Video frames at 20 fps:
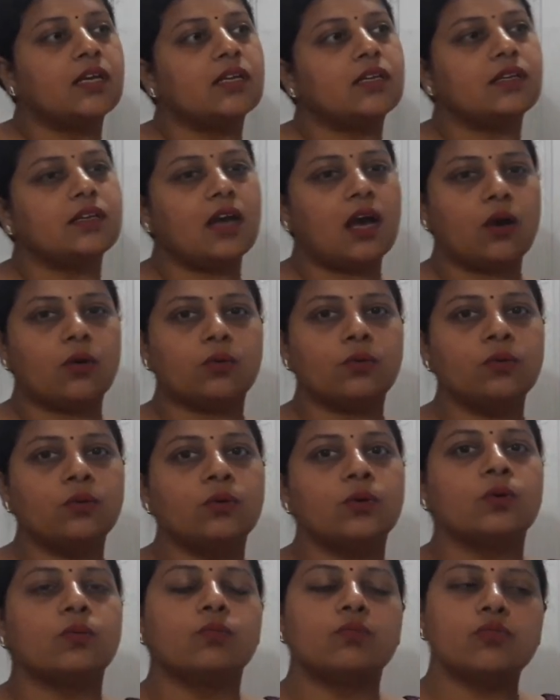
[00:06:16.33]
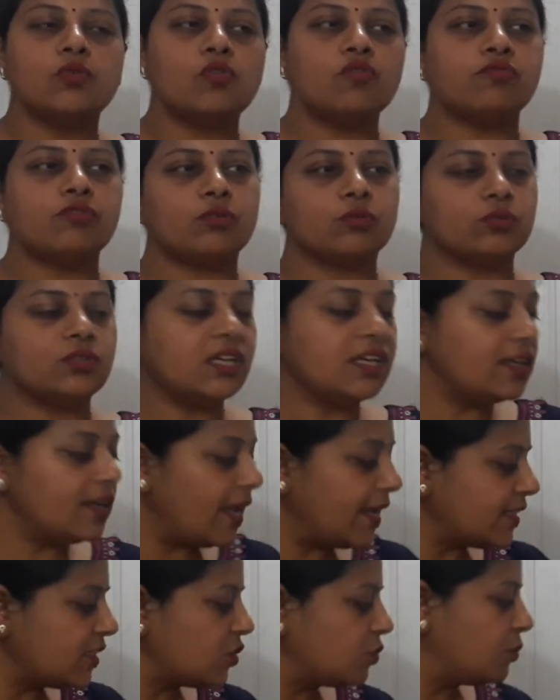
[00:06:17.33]
Now, move to the
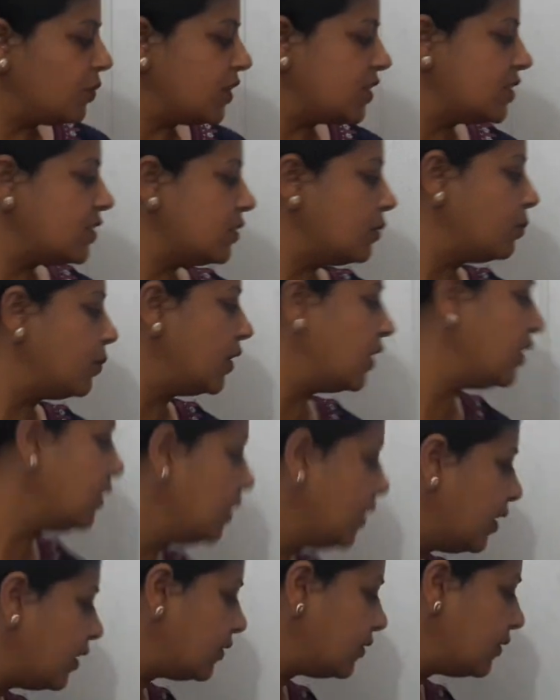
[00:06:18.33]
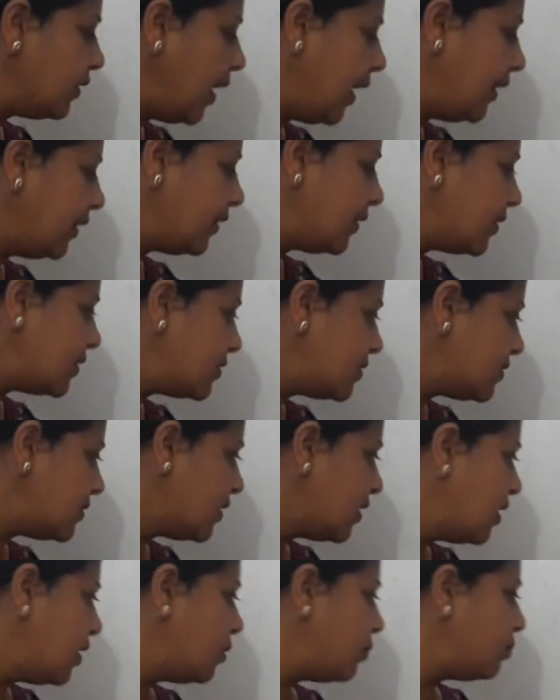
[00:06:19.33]
next principle, that
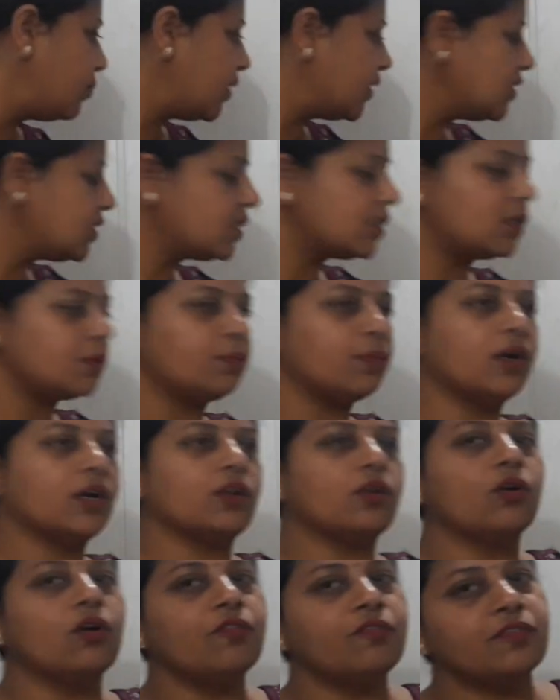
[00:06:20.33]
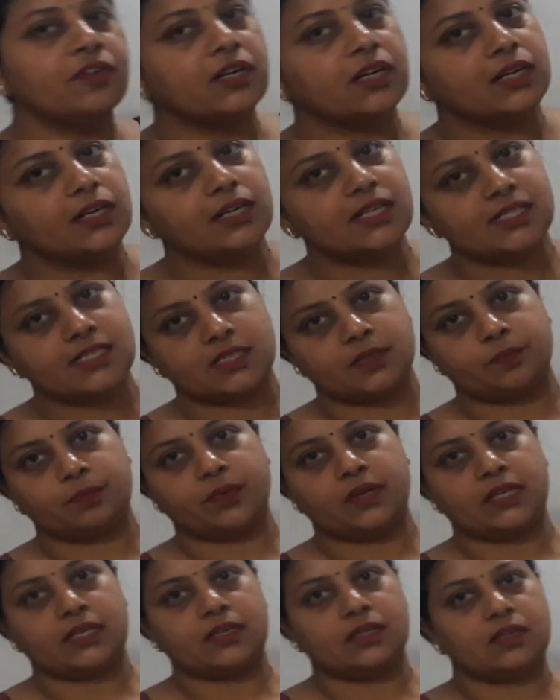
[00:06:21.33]
is principle of
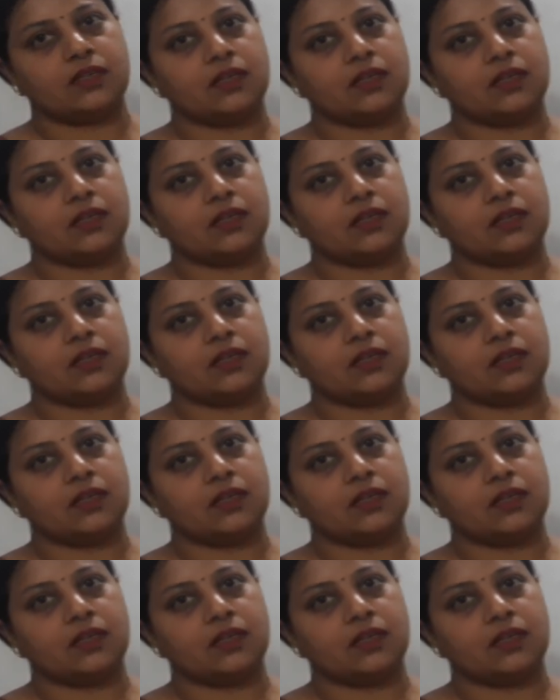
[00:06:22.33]
discipline.